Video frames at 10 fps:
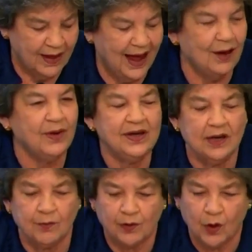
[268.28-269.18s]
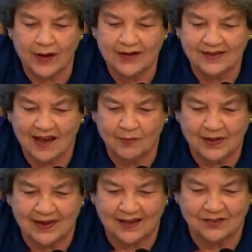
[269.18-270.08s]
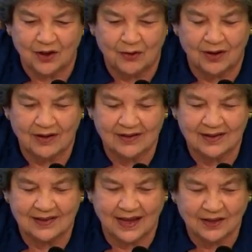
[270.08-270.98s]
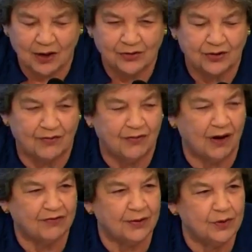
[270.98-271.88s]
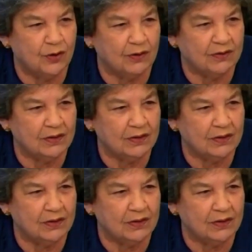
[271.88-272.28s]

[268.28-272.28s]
How many employees have been let go so far from your...